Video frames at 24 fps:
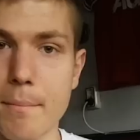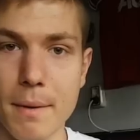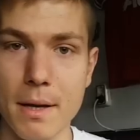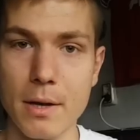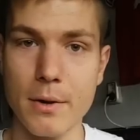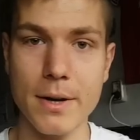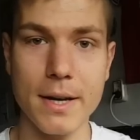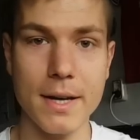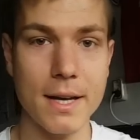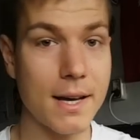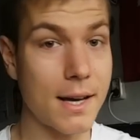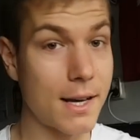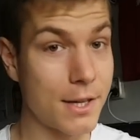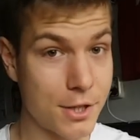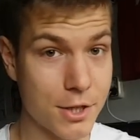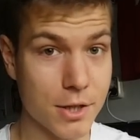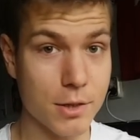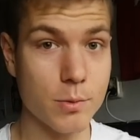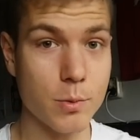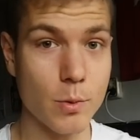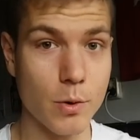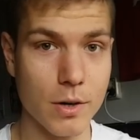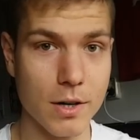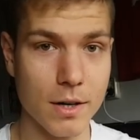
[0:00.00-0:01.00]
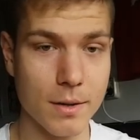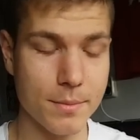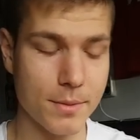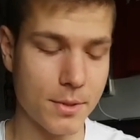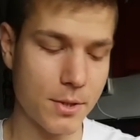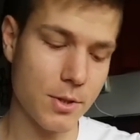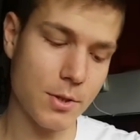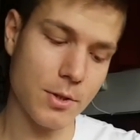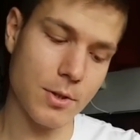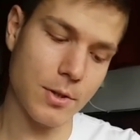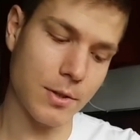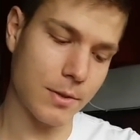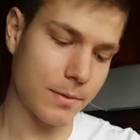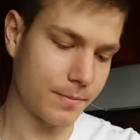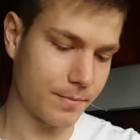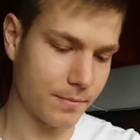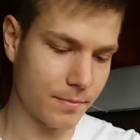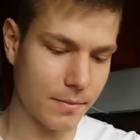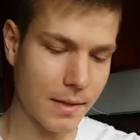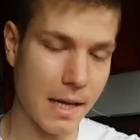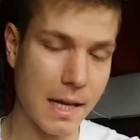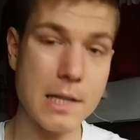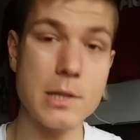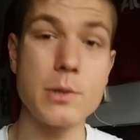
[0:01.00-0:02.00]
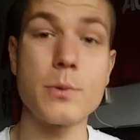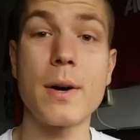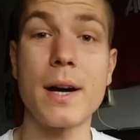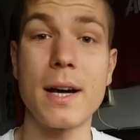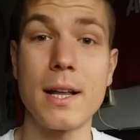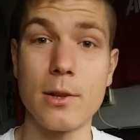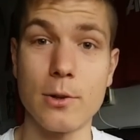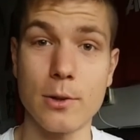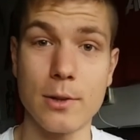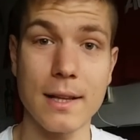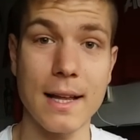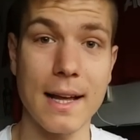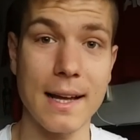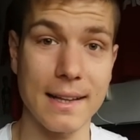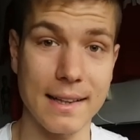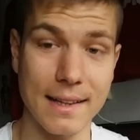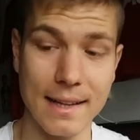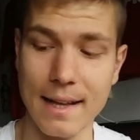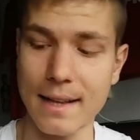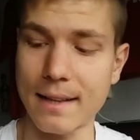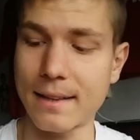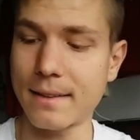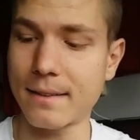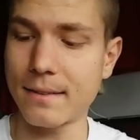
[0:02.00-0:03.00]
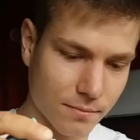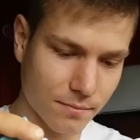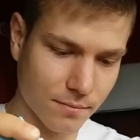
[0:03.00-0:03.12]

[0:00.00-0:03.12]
By the way, I just woke up, so that's why I look like that.